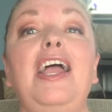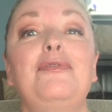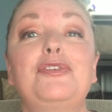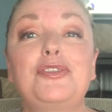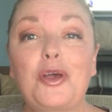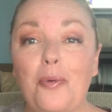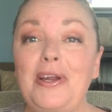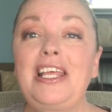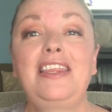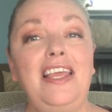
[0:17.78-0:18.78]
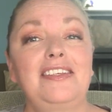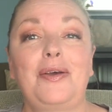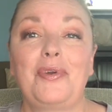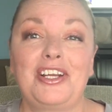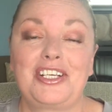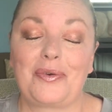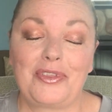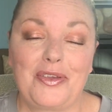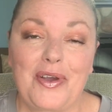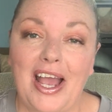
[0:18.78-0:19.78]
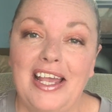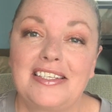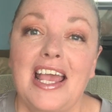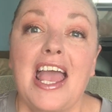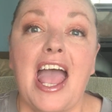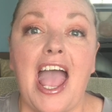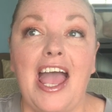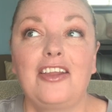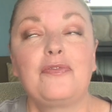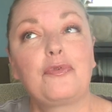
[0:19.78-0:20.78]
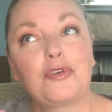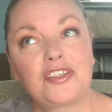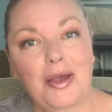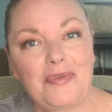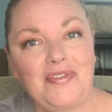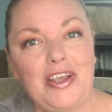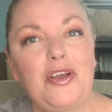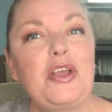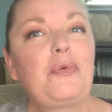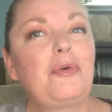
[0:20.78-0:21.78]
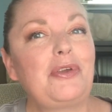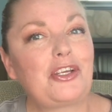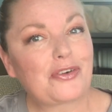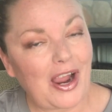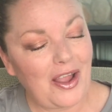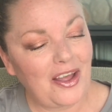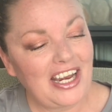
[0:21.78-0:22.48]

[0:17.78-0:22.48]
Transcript: have so many things I wanna share with you guys and for some of it, it will be a try on.